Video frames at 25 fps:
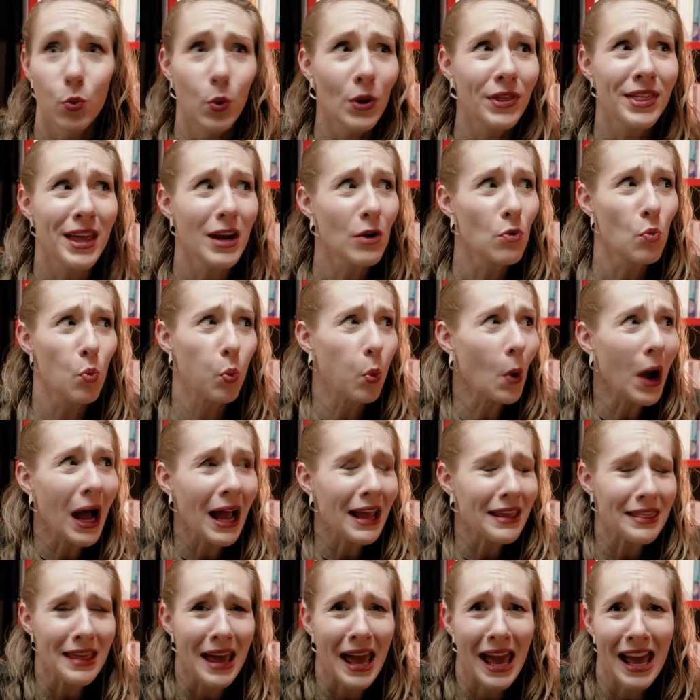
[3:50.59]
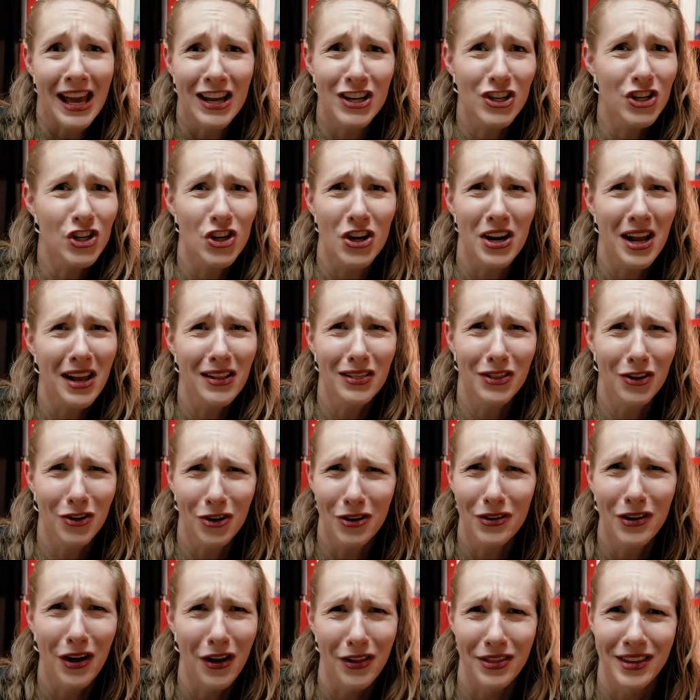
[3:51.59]
well, then why the heck should I
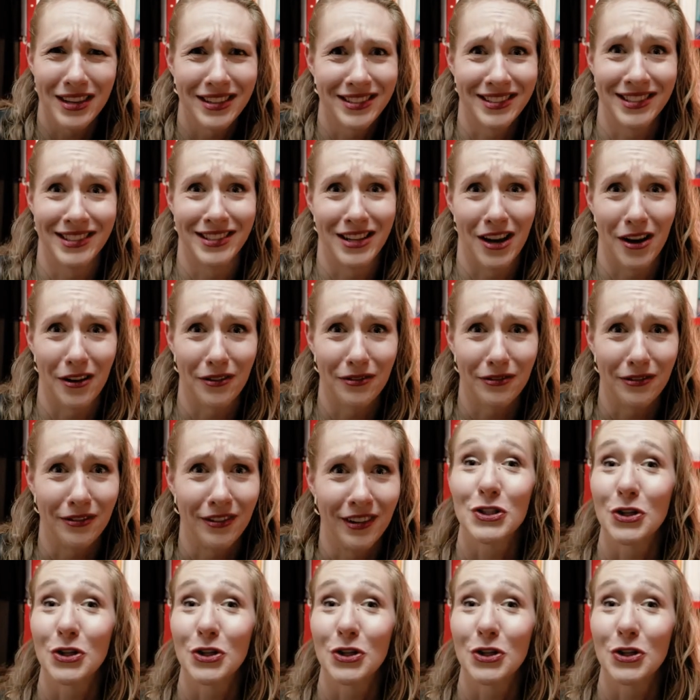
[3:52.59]
learn all this stuff?